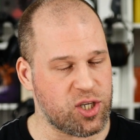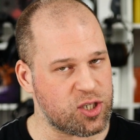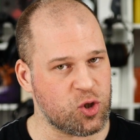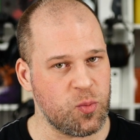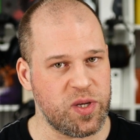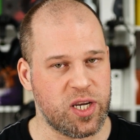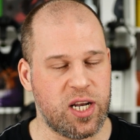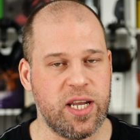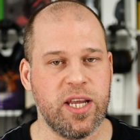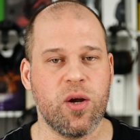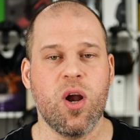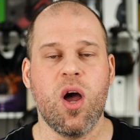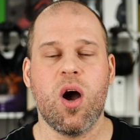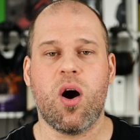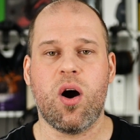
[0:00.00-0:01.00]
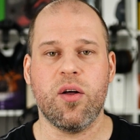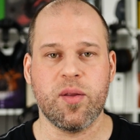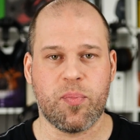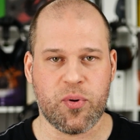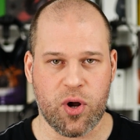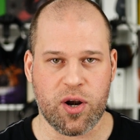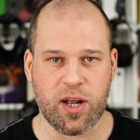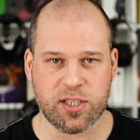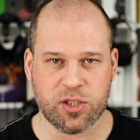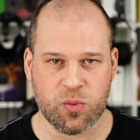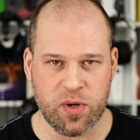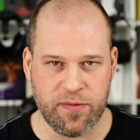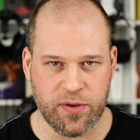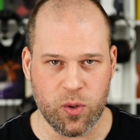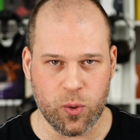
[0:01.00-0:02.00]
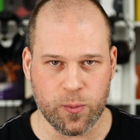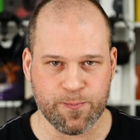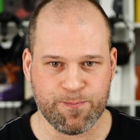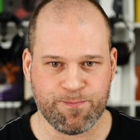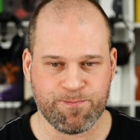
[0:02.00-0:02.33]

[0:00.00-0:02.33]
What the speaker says: just to be clear, on the product's review.